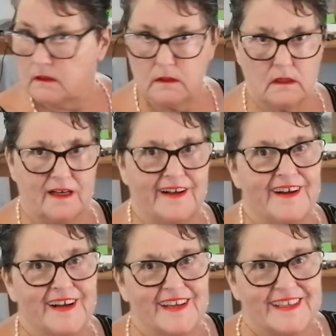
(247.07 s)
You
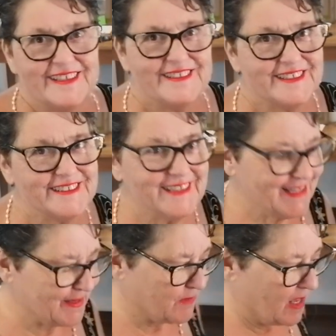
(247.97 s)
should see
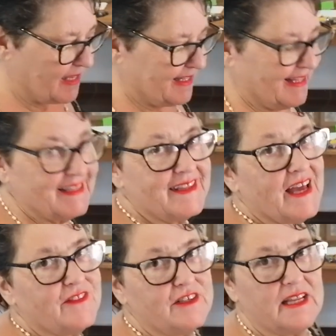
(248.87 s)
them. The
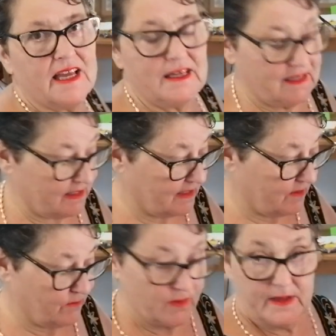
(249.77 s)
other day,
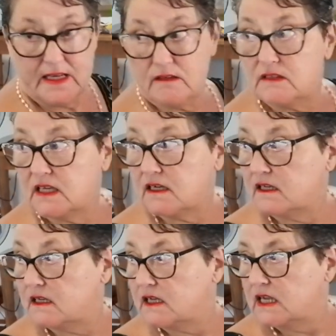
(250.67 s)
we went out there
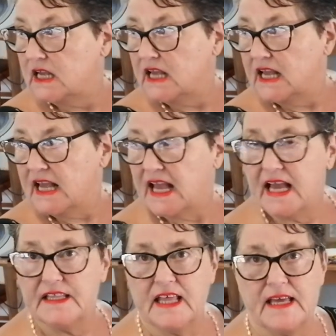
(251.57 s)

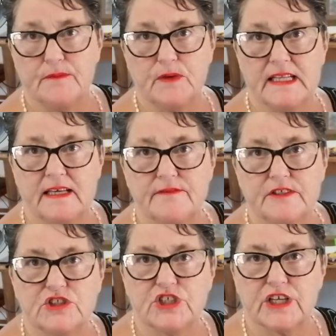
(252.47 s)
and we left
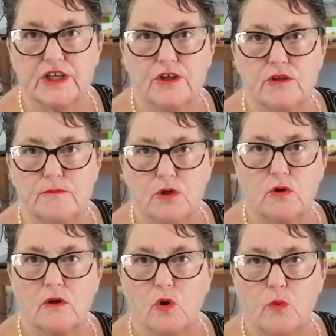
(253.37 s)
the chicken coop
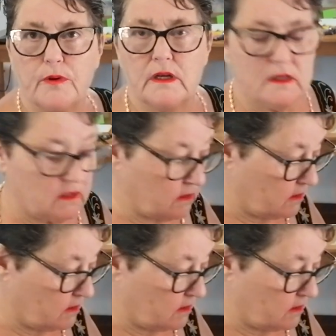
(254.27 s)
door open.